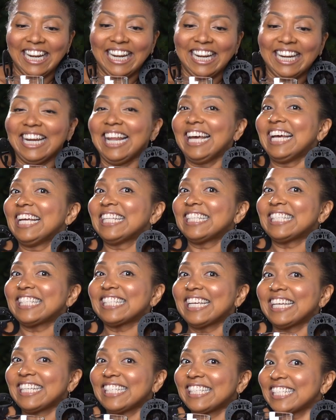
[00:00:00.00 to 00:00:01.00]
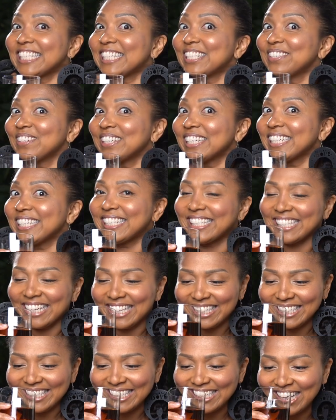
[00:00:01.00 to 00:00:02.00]
Let's get to
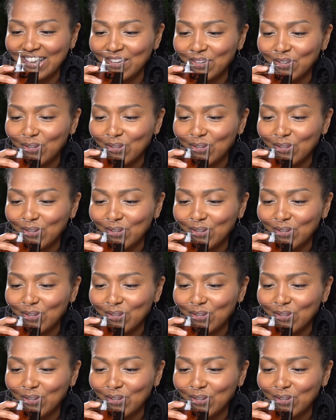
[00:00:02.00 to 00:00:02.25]
drinking.